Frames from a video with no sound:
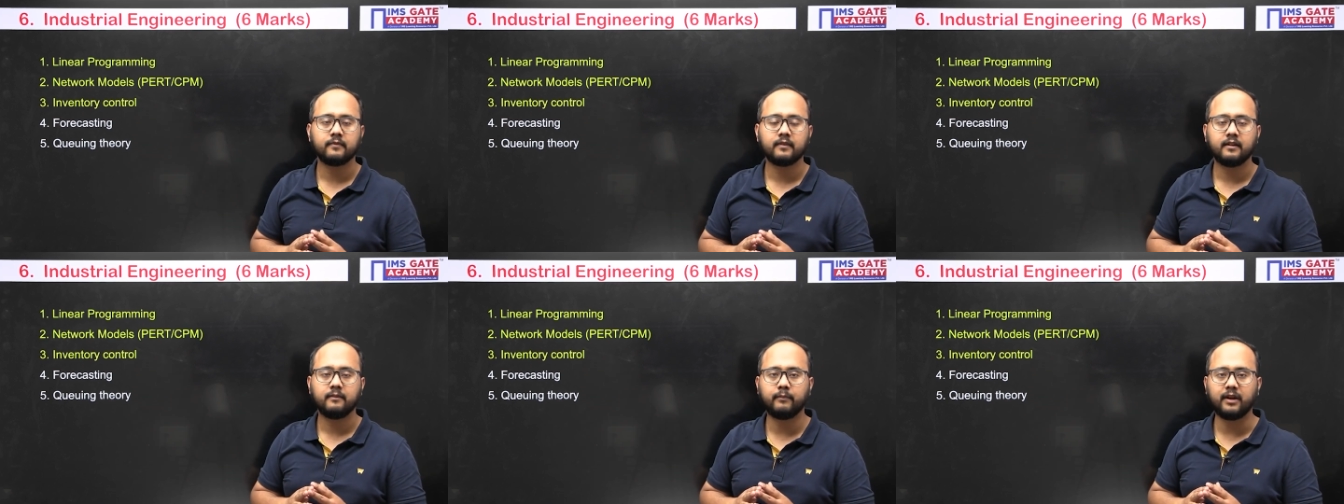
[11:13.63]

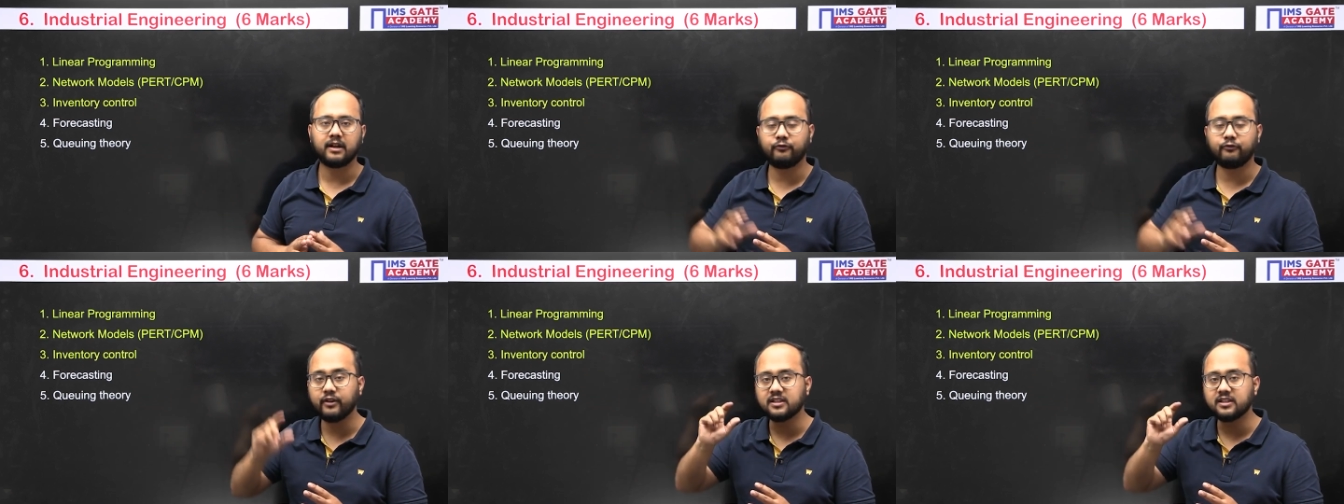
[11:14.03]
But
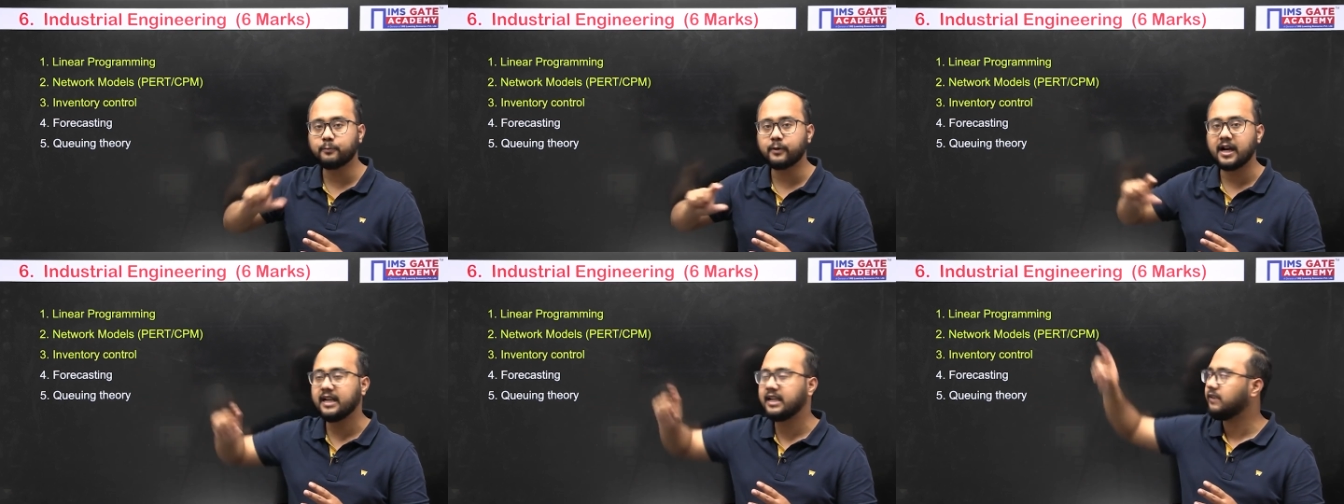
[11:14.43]
first
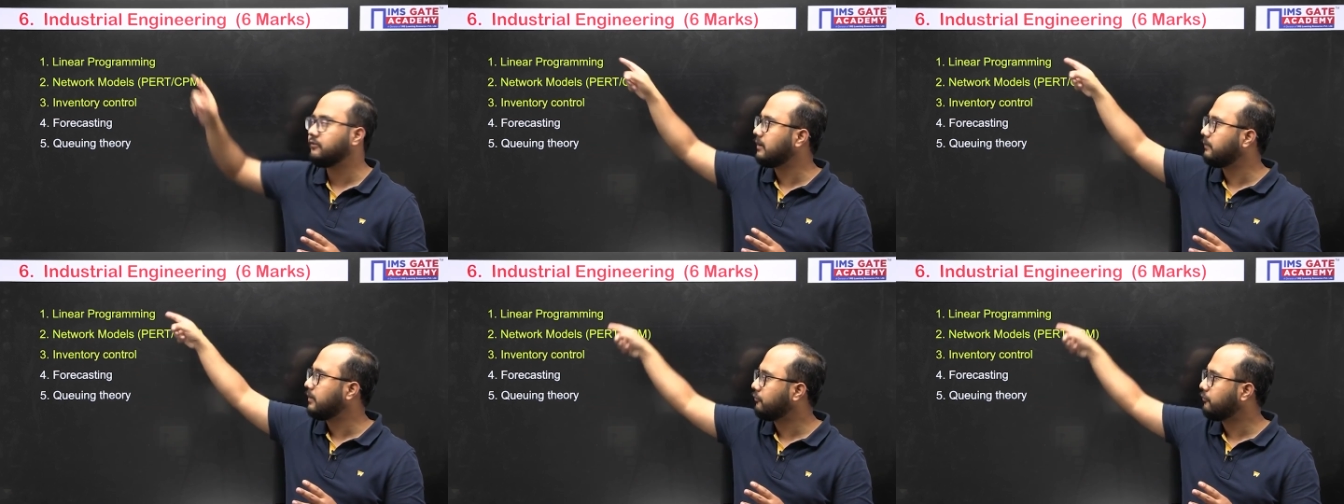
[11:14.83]
priority will
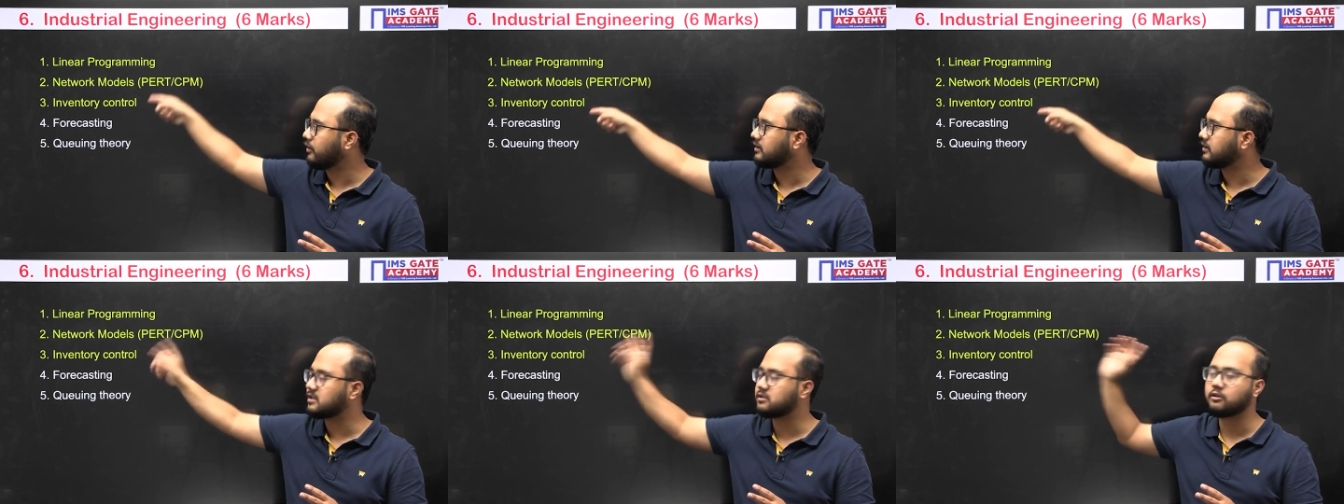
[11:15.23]
be for
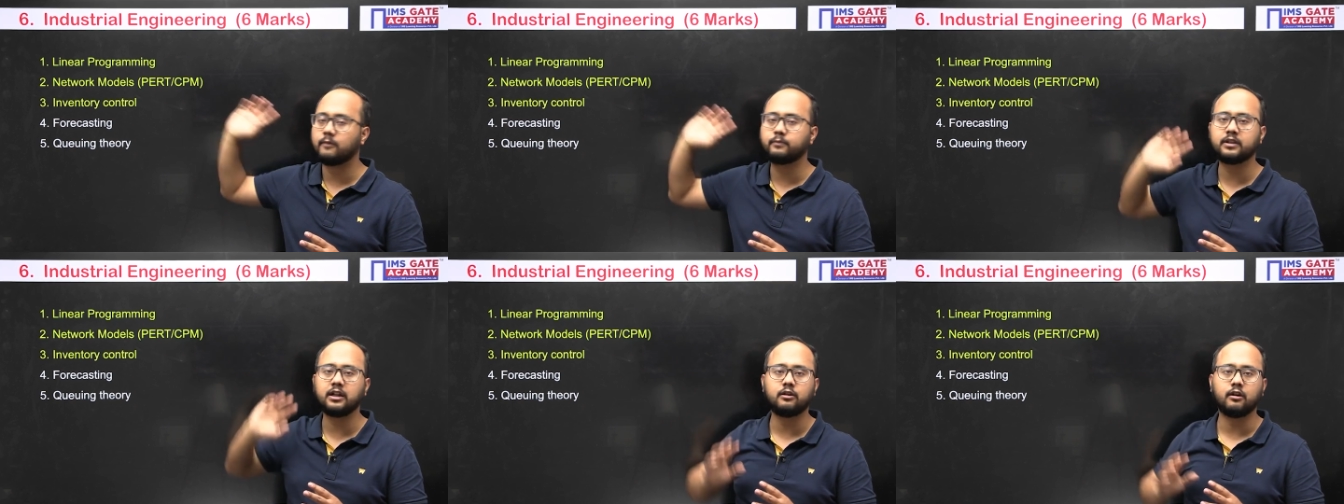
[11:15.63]
this top
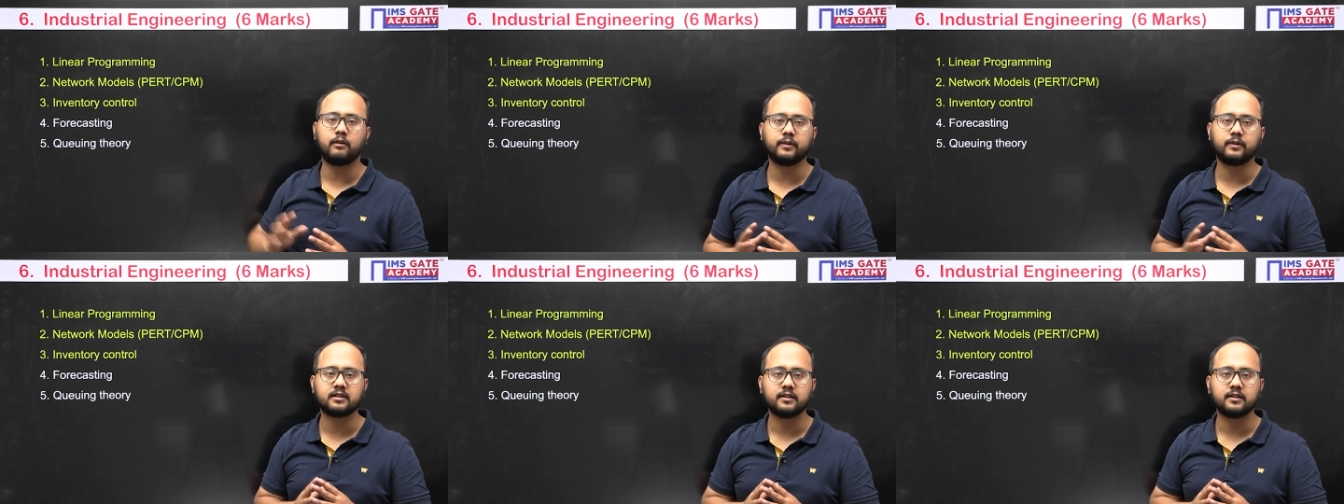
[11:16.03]
three
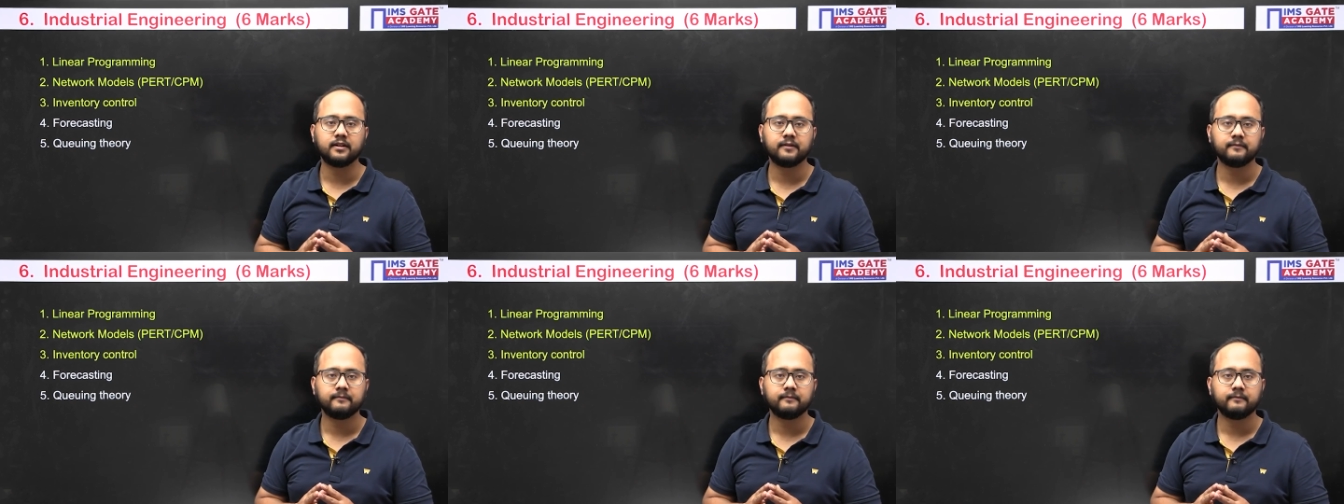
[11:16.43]
topics
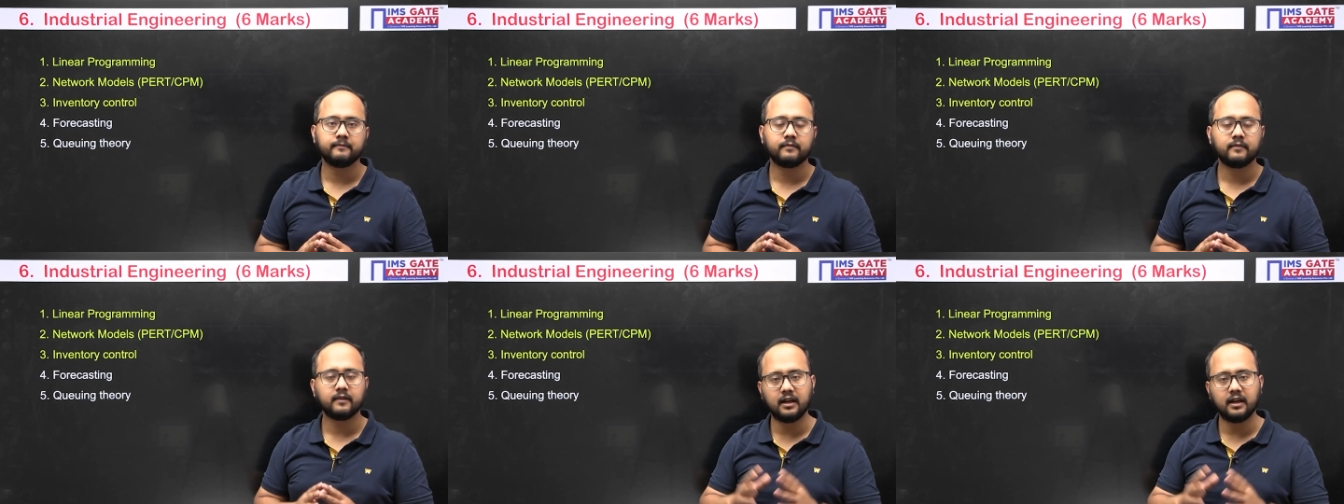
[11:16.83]

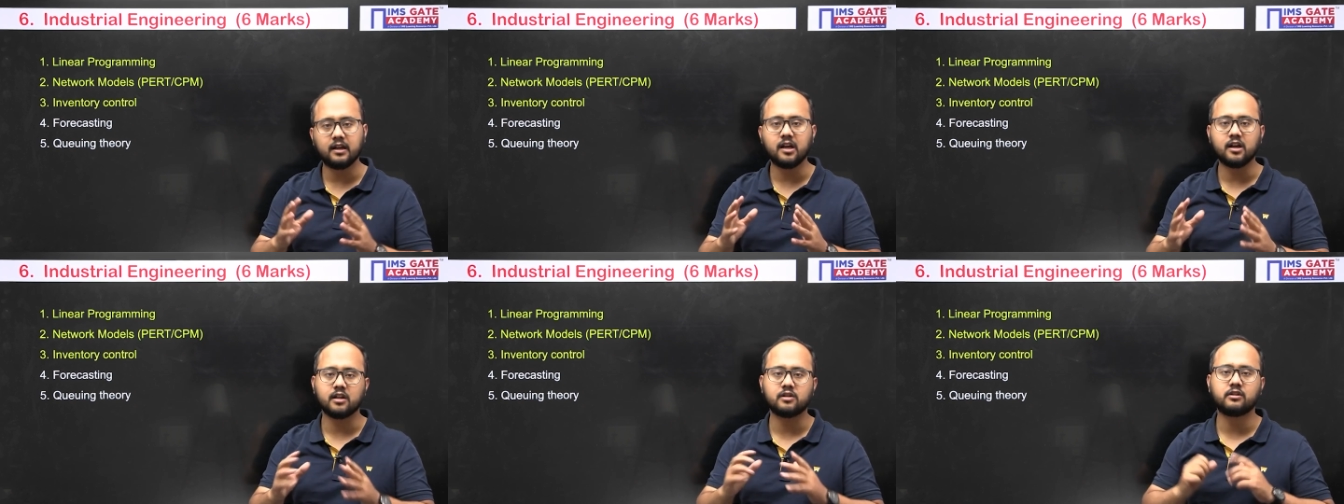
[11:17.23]
in
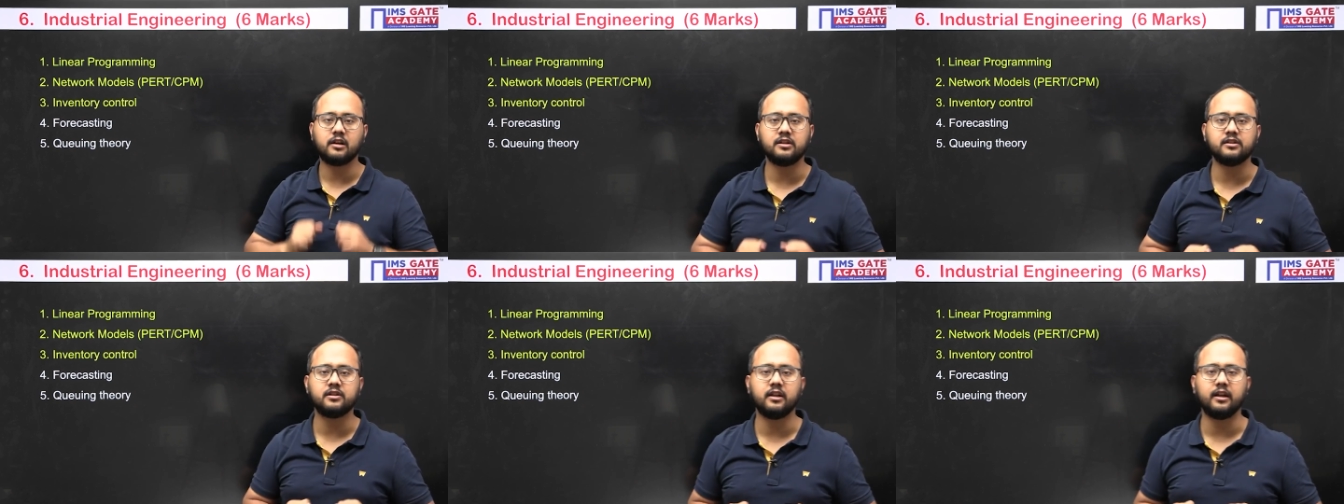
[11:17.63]
industrial
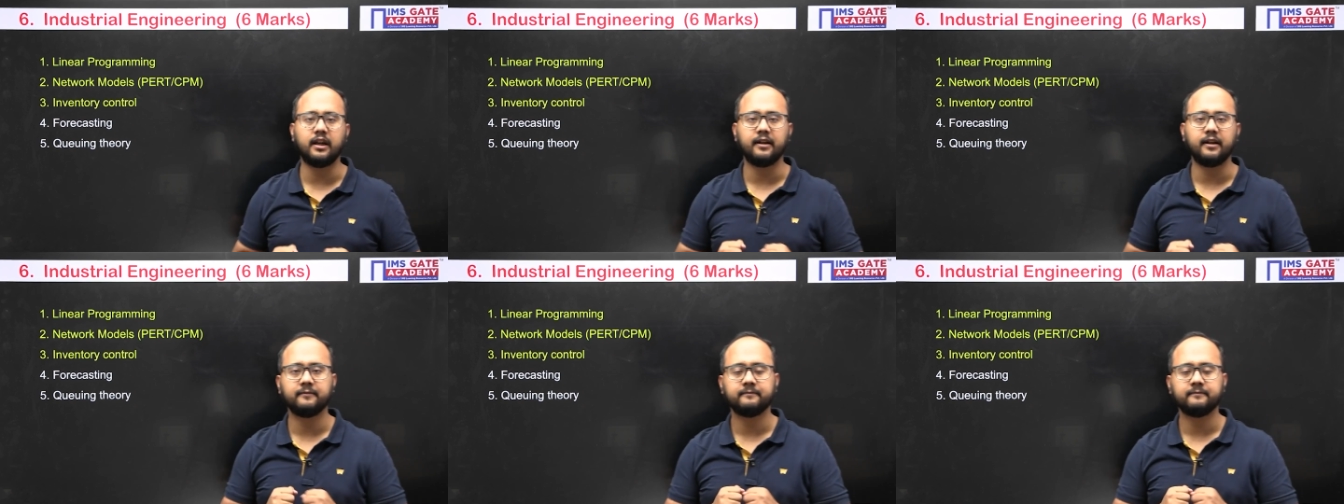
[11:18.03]
engineering.